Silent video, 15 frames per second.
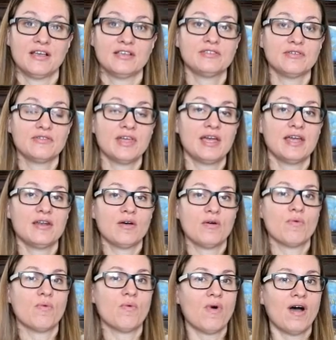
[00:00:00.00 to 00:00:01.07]
So then
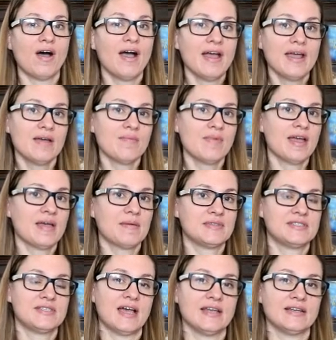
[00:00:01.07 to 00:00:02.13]
why am I
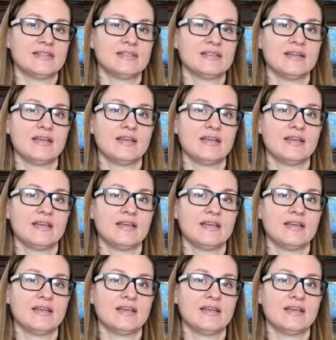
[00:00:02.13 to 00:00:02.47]
upset